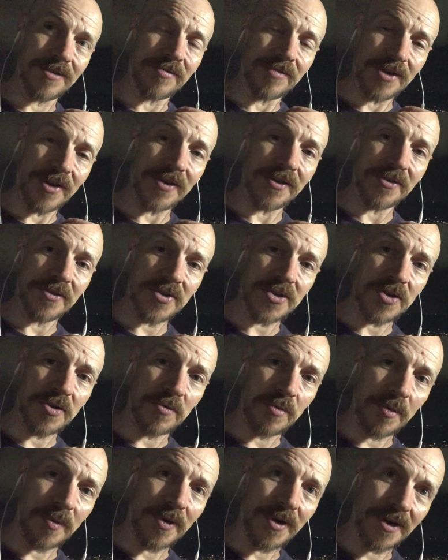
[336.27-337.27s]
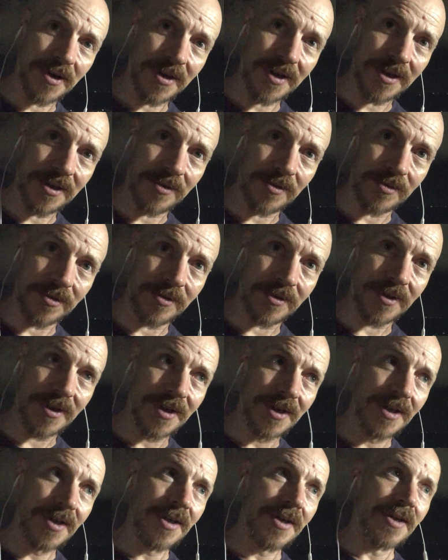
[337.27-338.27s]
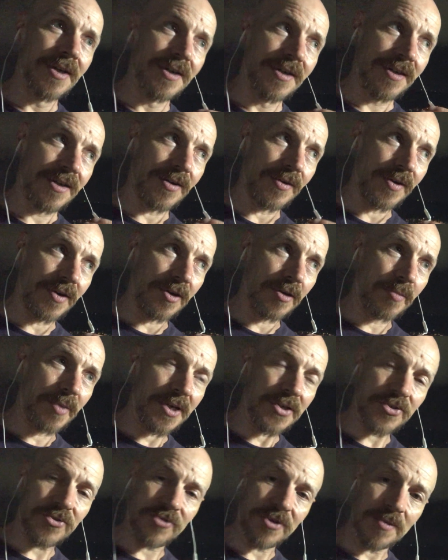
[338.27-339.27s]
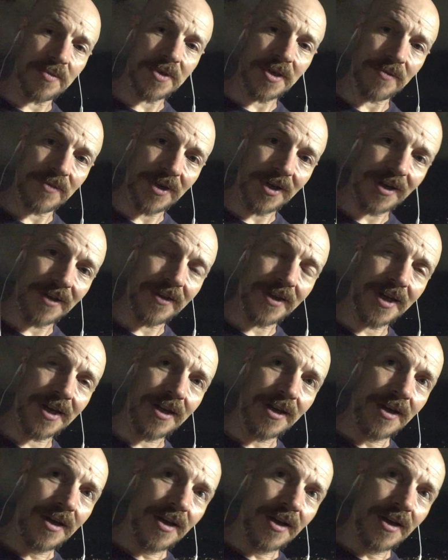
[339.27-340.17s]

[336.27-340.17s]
going to the supermarket or going on a bus trip, something like that.